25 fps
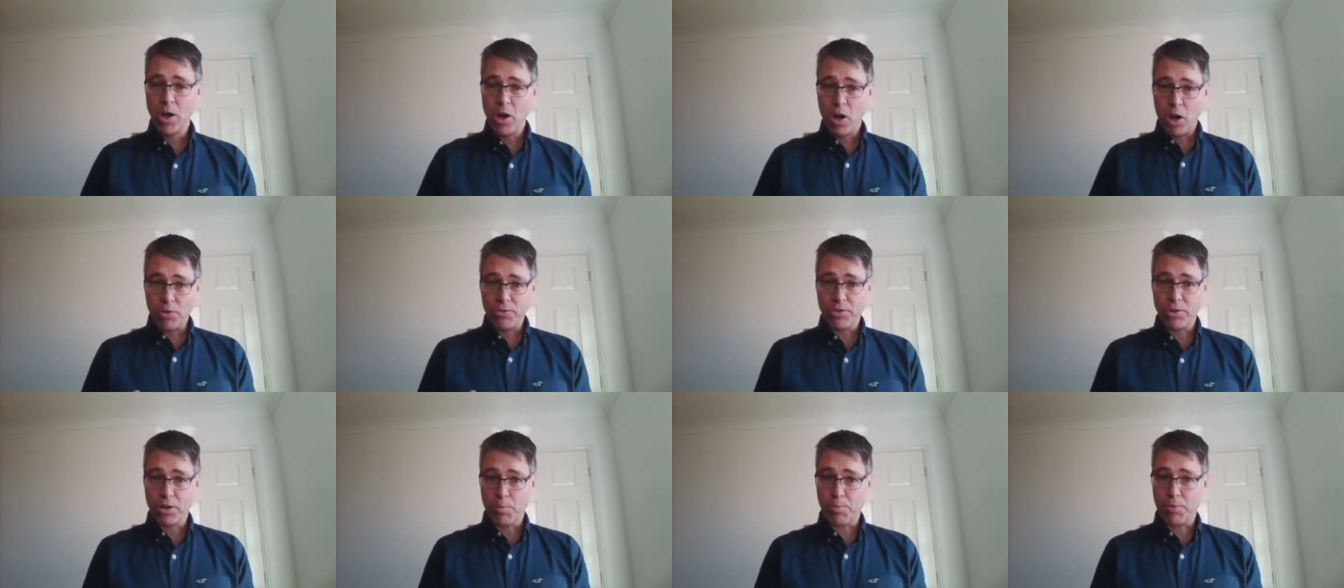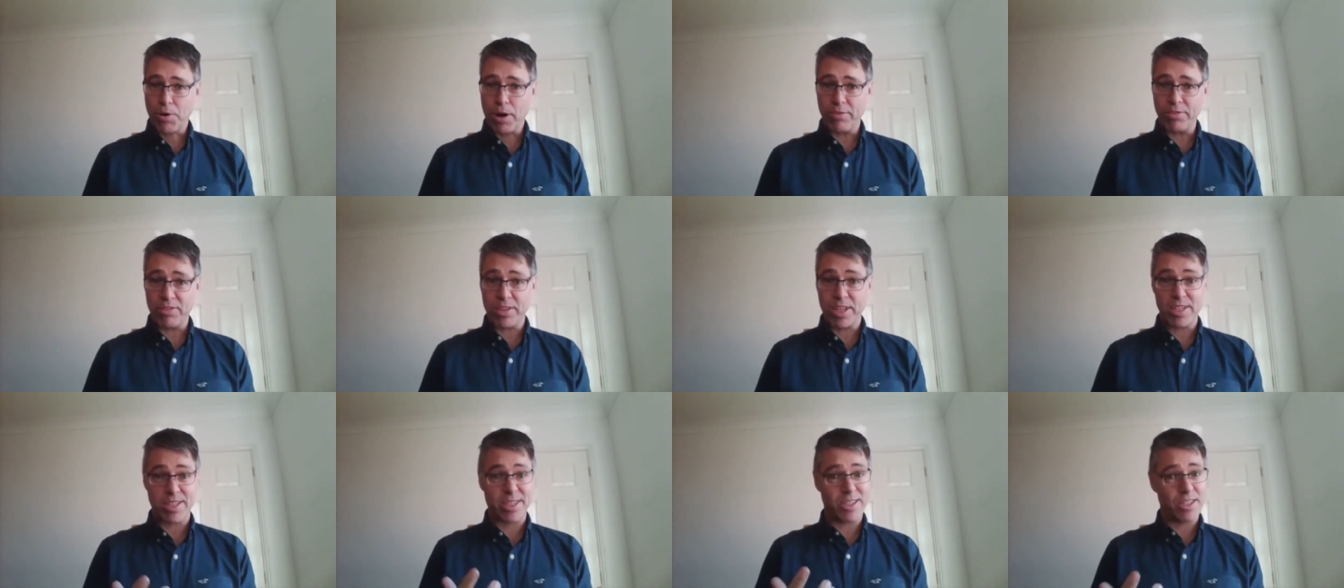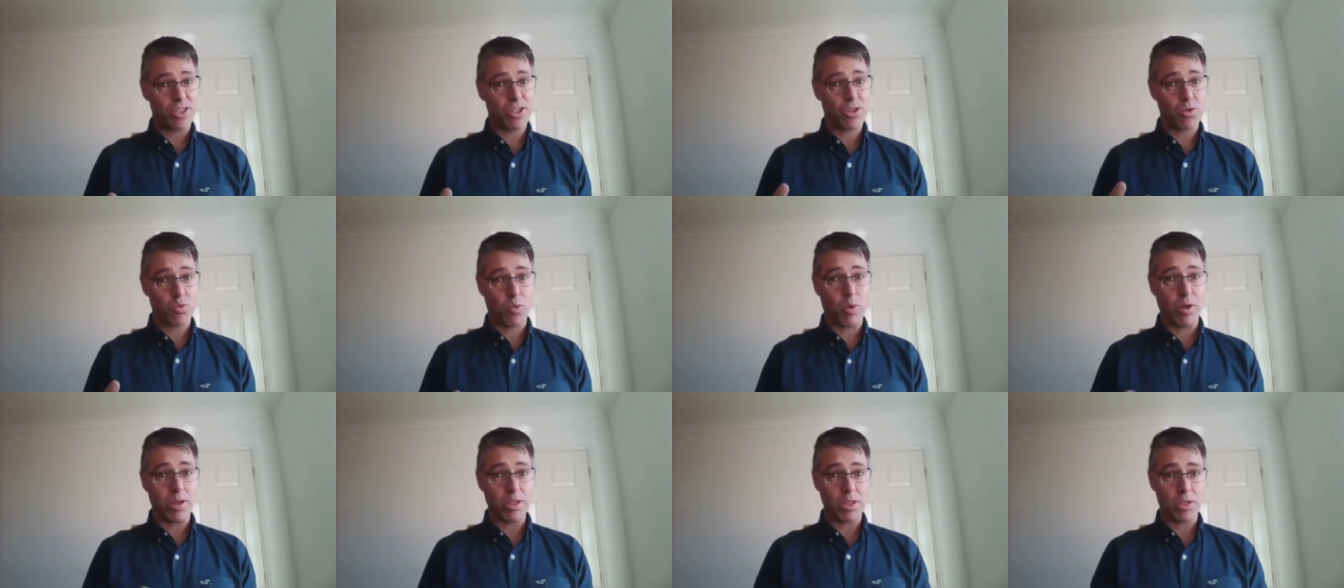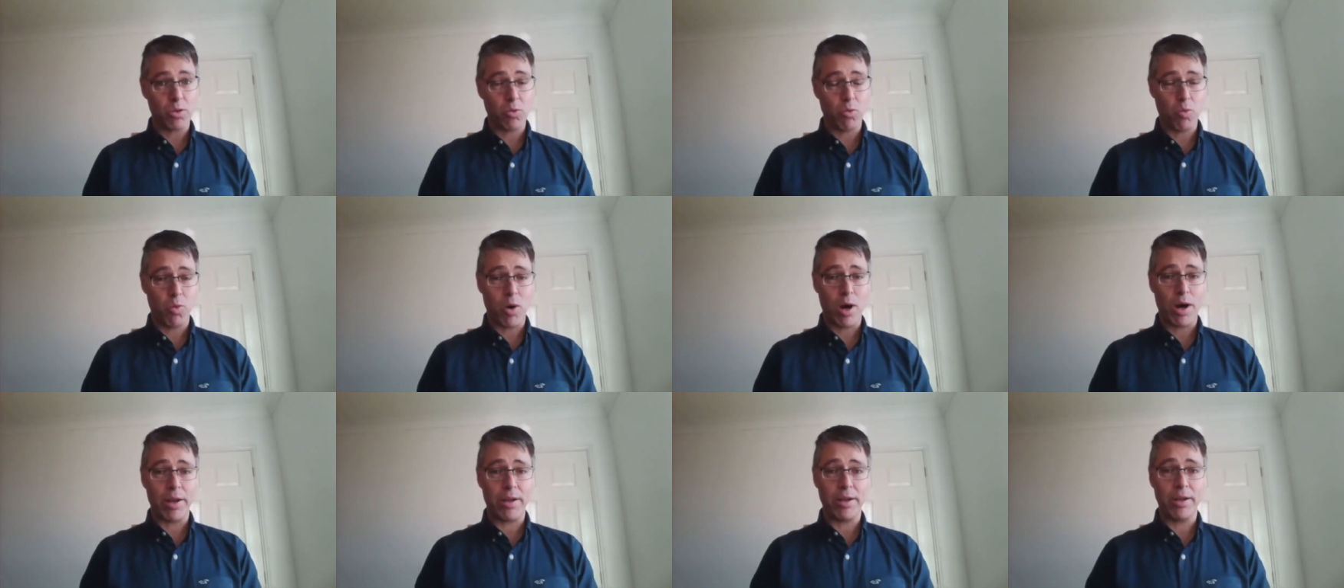Obviously, in a private session, it's just
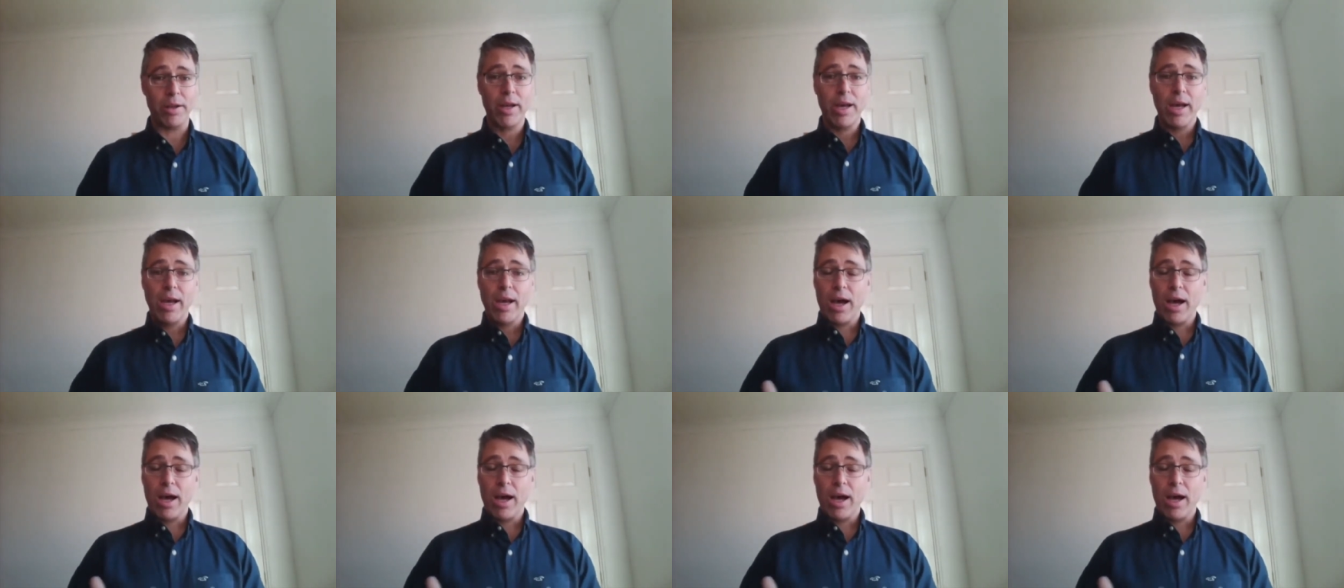one-to-one.